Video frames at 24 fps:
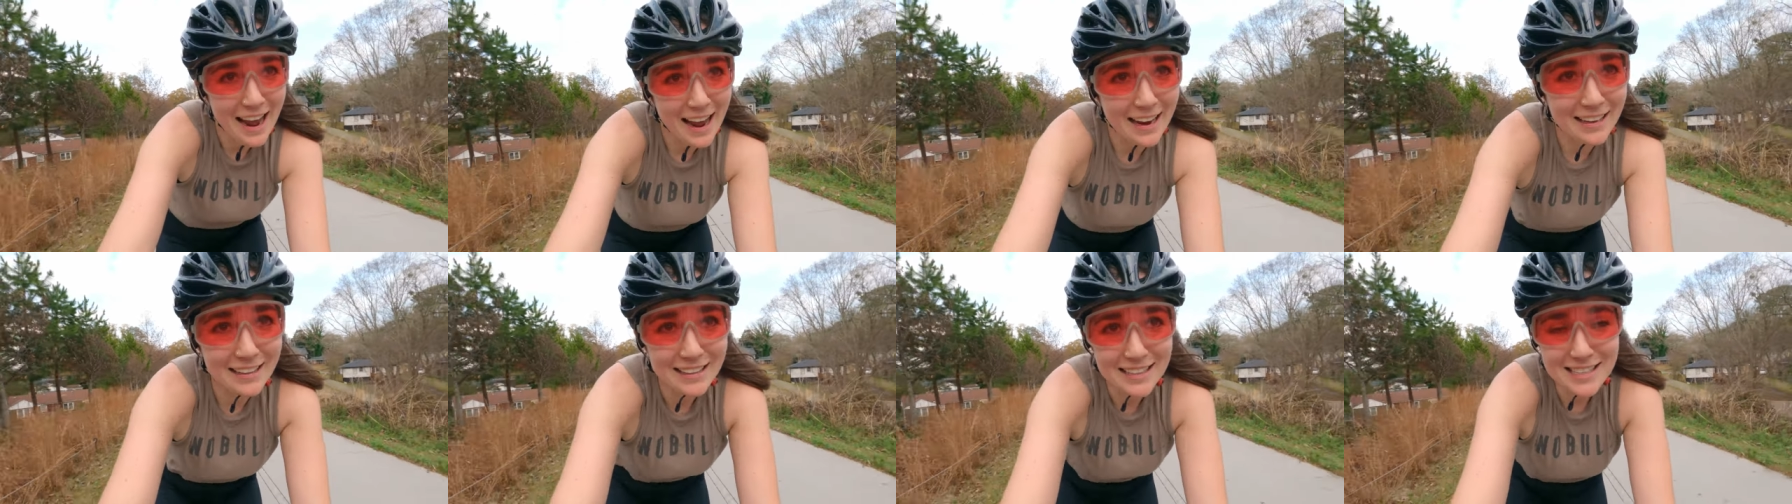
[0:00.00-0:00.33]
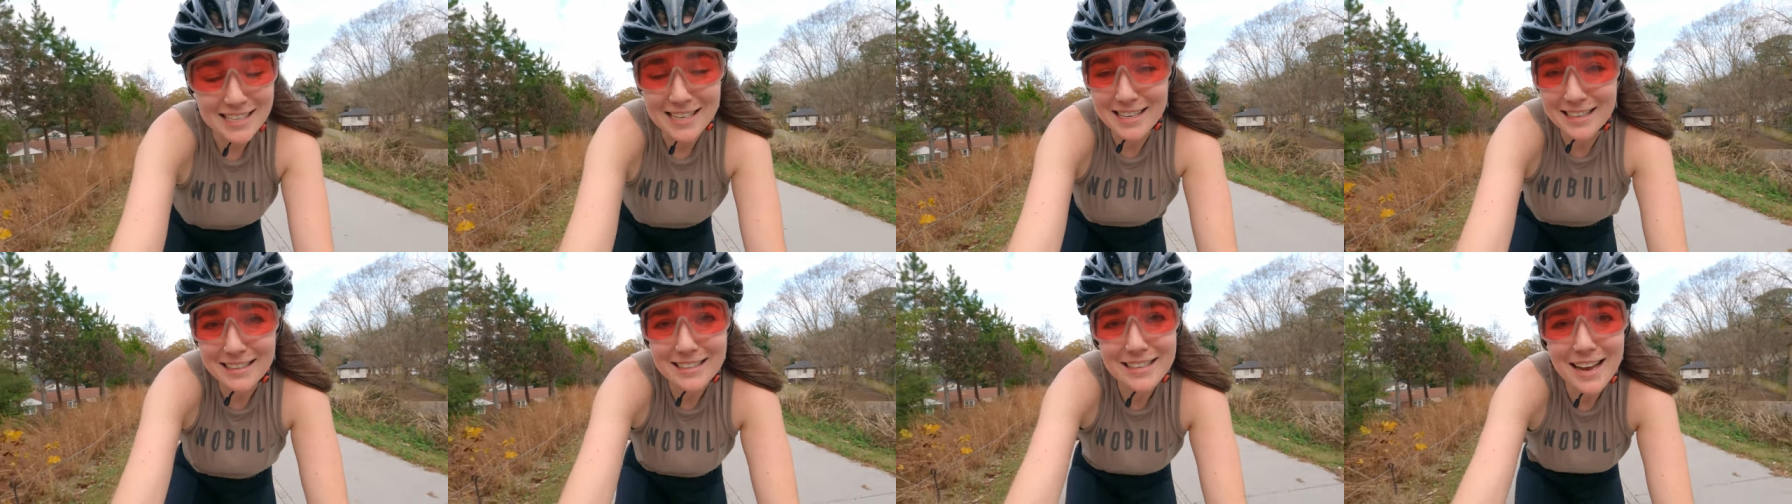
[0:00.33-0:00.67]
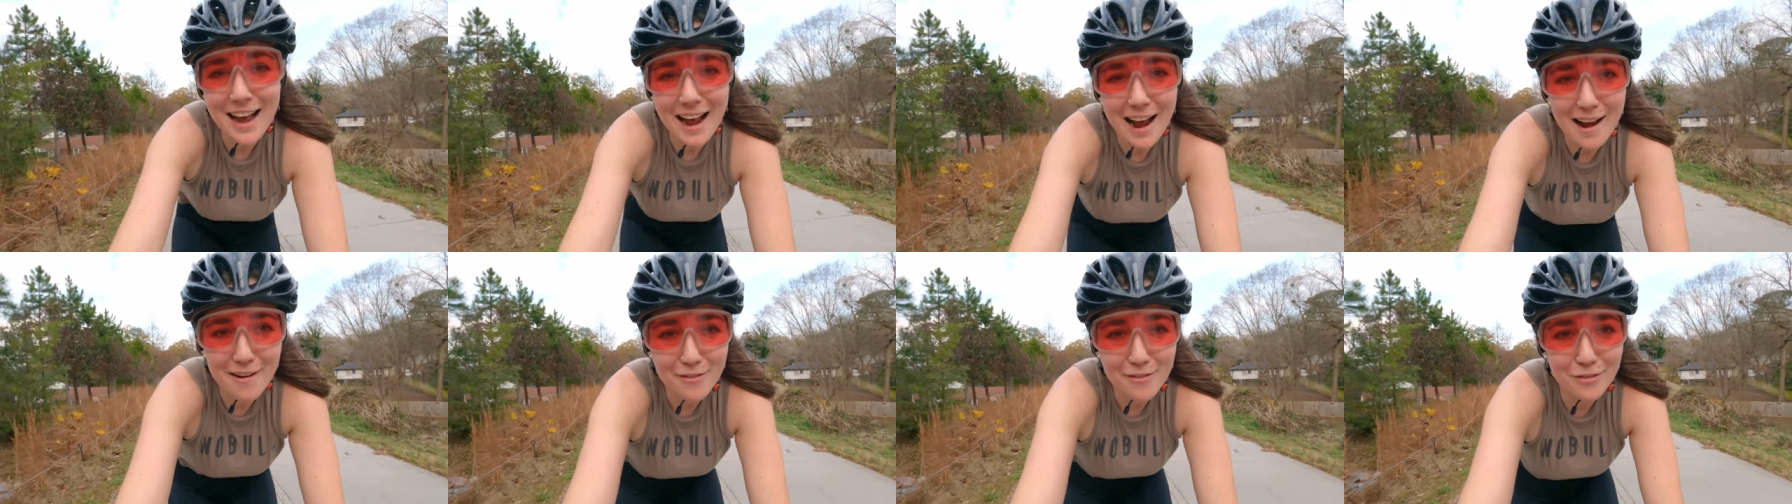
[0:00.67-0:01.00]
and listening
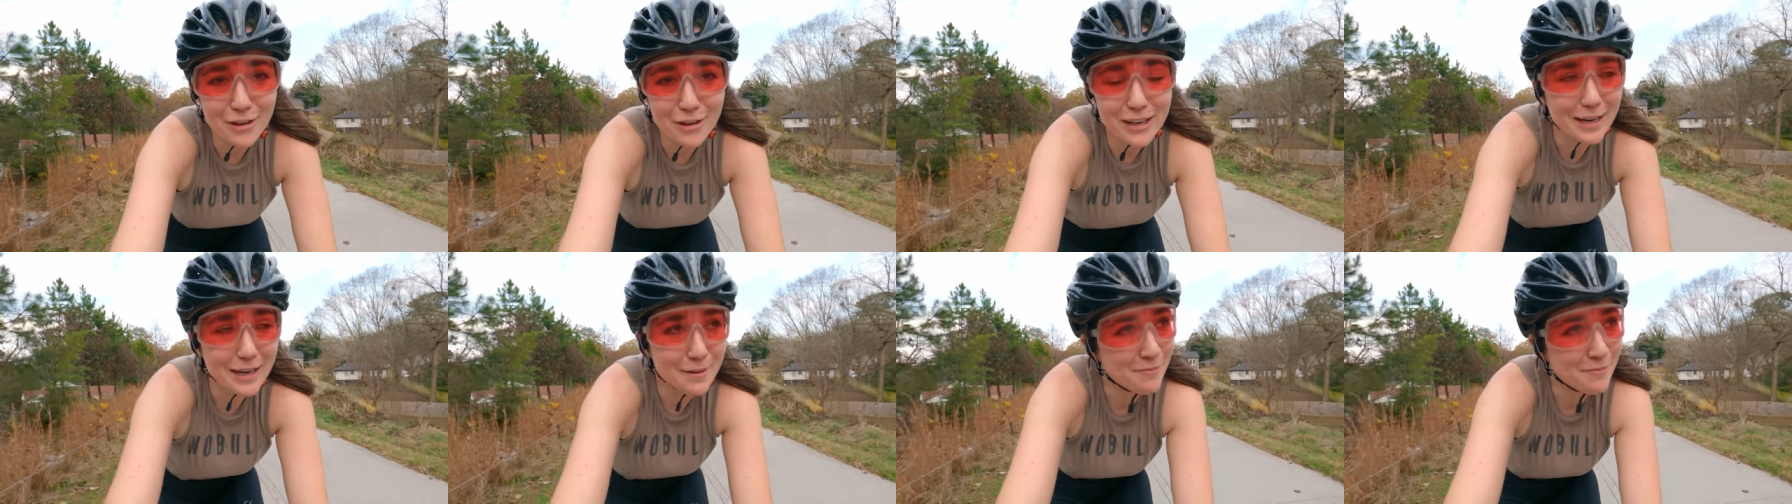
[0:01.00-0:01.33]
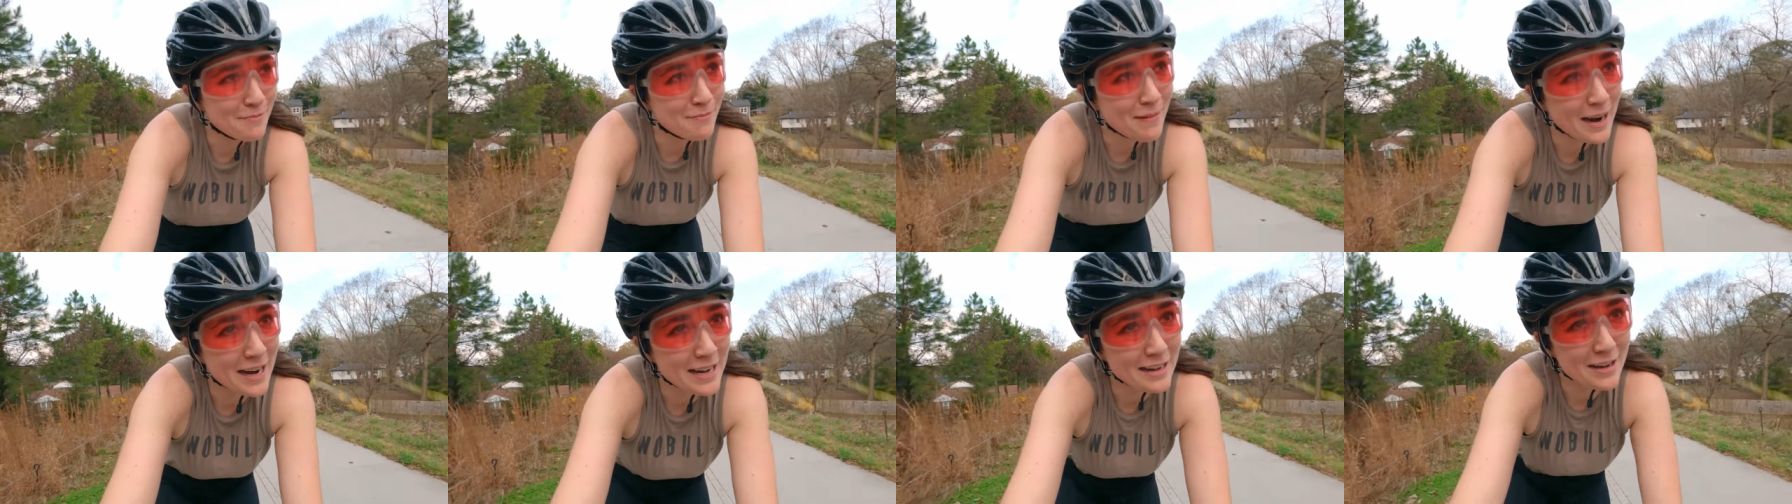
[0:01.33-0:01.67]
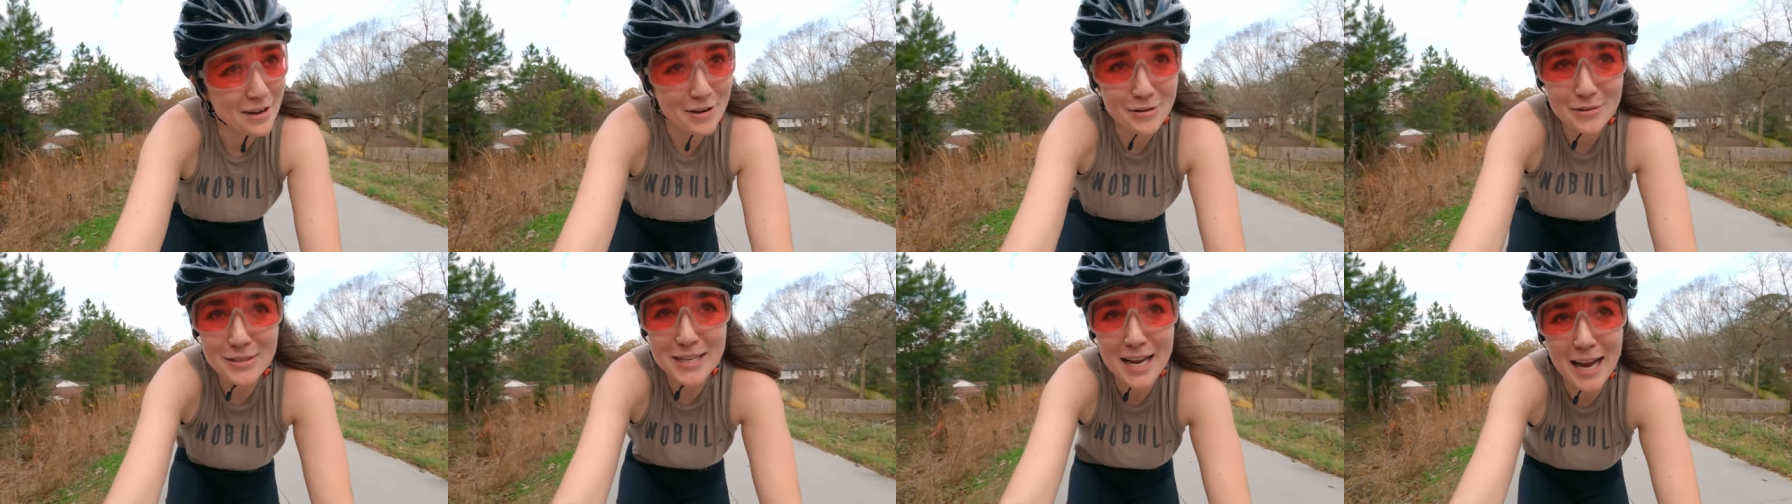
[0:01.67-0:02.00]
to every
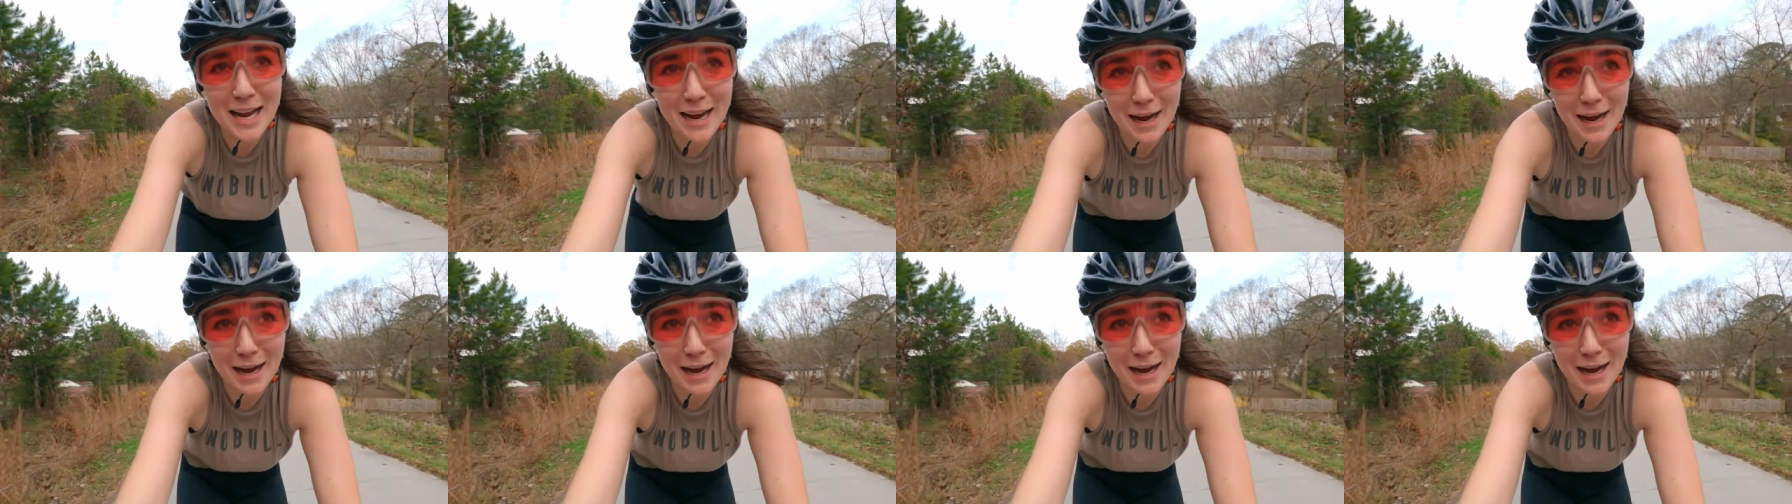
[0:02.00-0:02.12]
minute